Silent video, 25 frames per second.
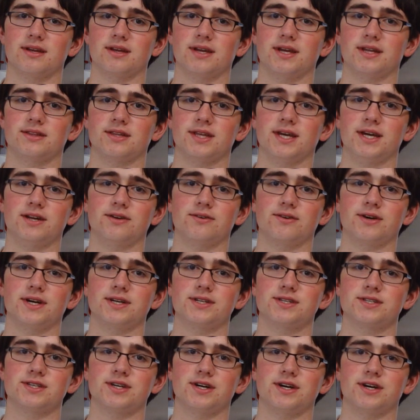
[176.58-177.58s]
And later I
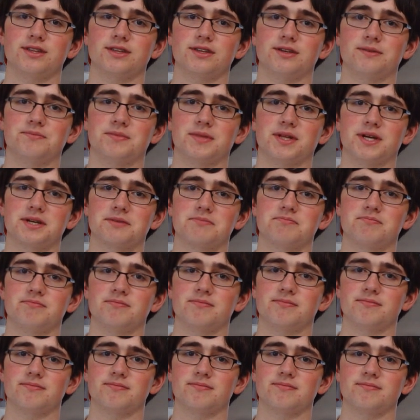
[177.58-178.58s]
saw them, like,
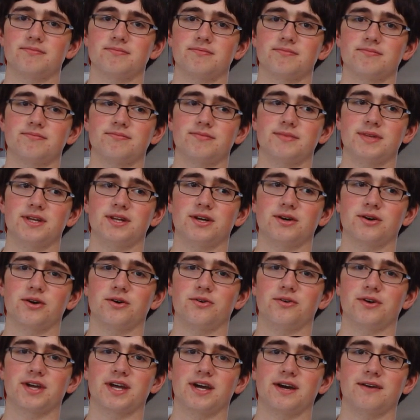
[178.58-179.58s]
you know,
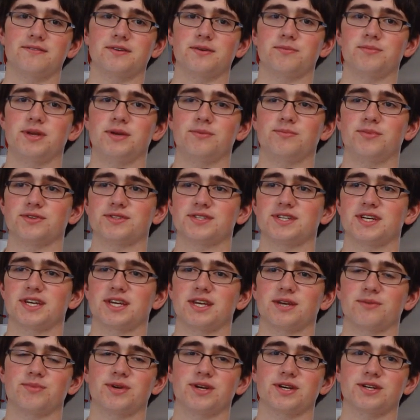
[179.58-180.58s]
going after people
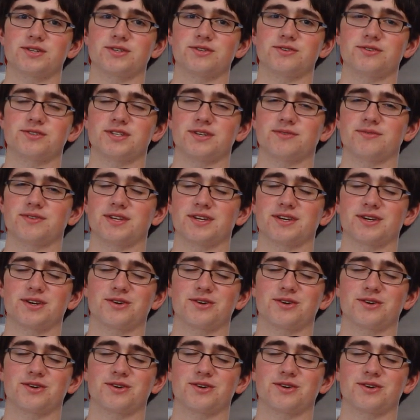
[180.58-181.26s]
taking pictures of the